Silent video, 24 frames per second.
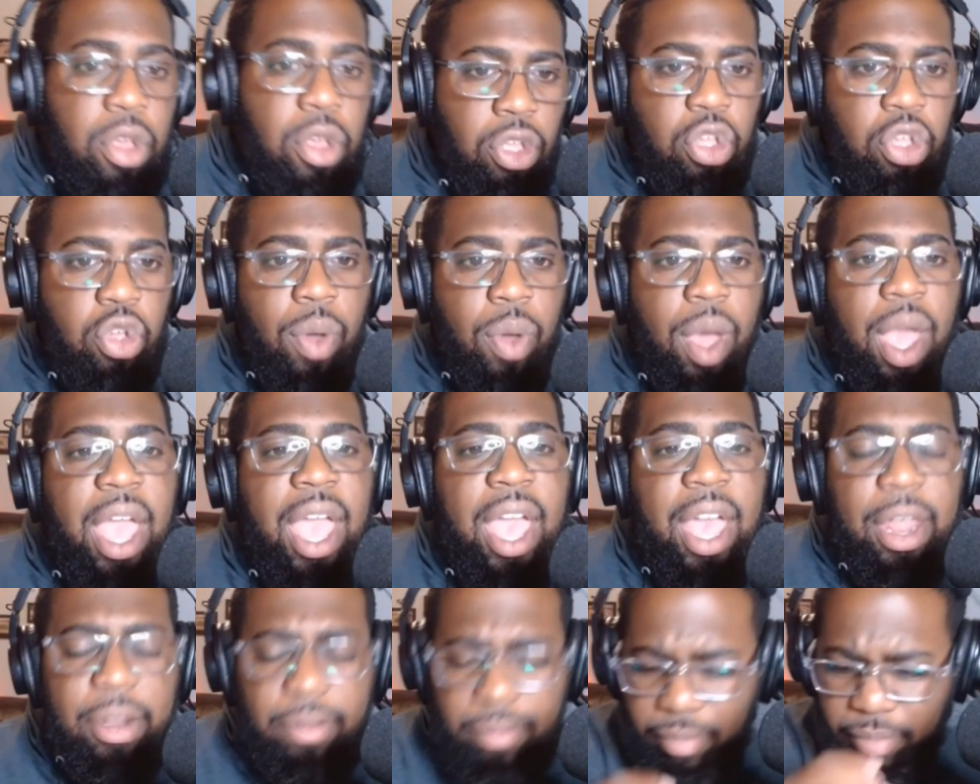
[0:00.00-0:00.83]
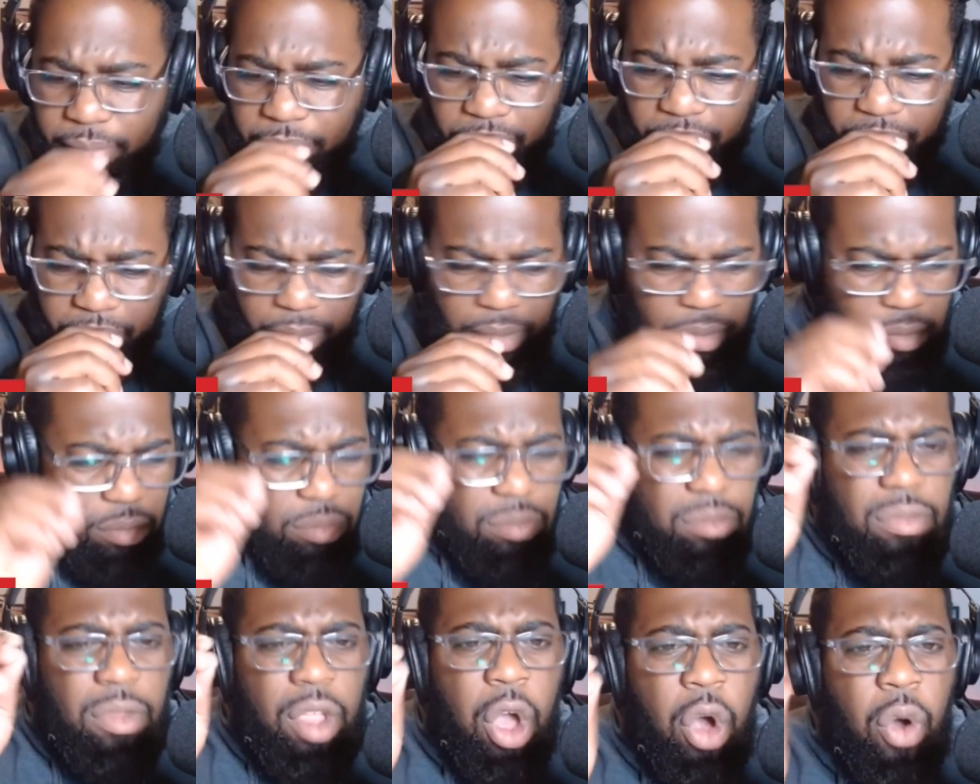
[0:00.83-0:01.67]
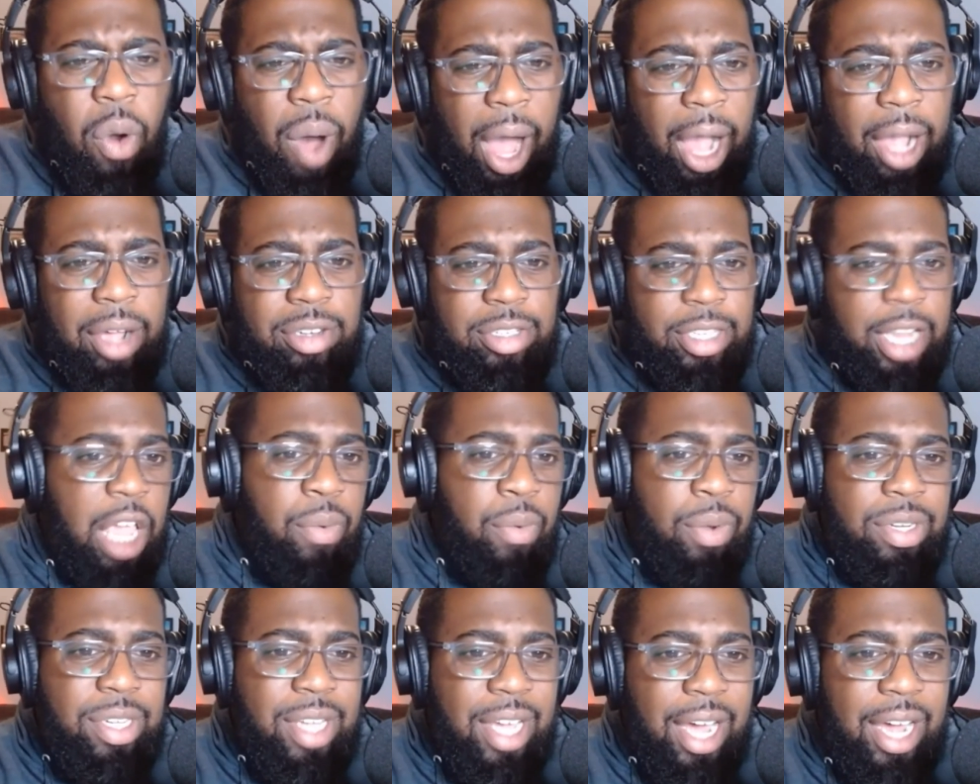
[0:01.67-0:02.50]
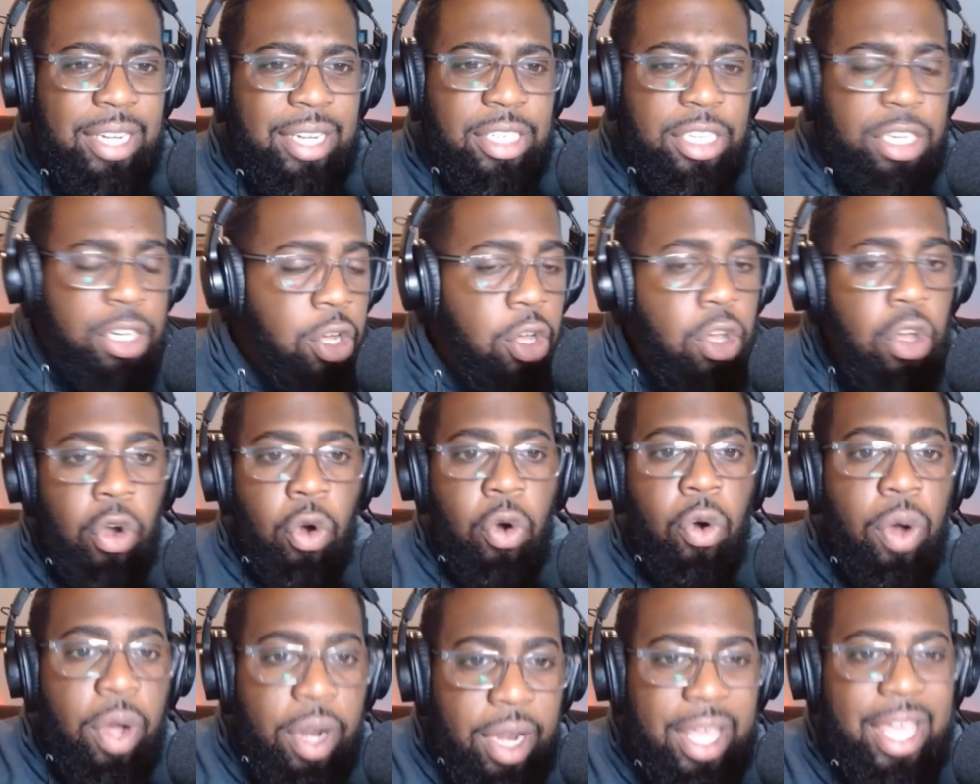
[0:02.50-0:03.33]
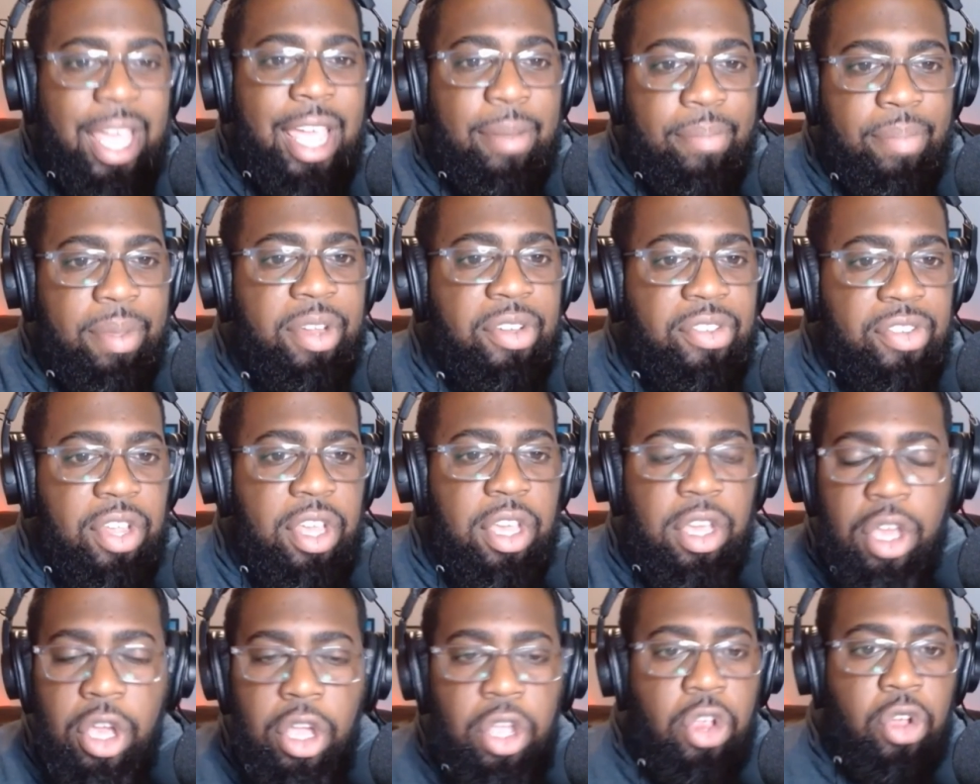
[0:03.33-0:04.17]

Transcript: You had Ohio State Wisconsin on NBC.